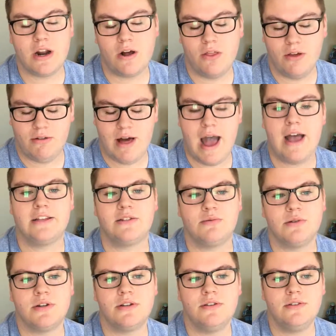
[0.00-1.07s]
on the last
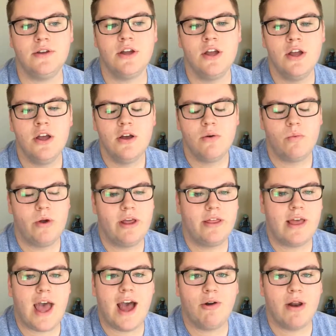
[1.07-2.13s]
ones
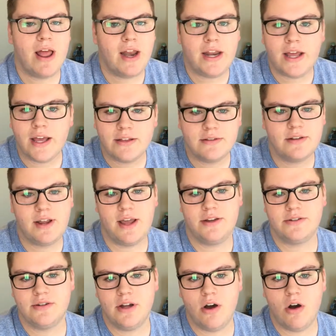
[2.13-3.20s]
without any
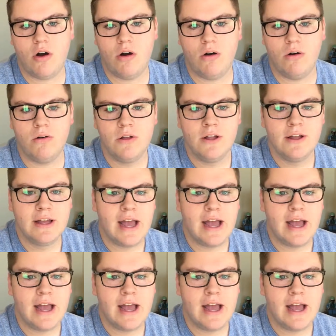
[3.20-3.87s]
hesitation at all,